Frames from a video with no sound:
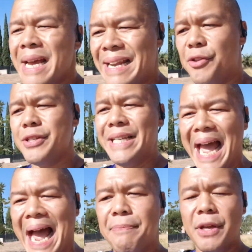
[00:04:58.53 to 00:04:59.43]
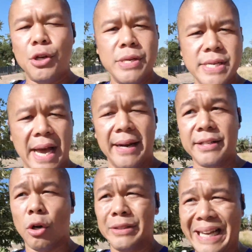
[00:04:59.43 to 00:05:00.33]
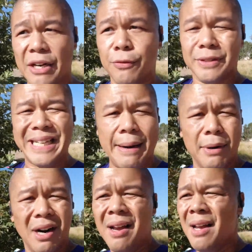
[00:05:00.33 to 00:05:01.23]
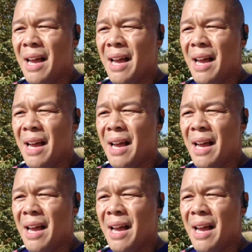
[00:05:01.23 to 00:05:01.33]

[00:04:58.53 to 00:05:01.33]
Now there's an app that you can get, it's called Interval Timer.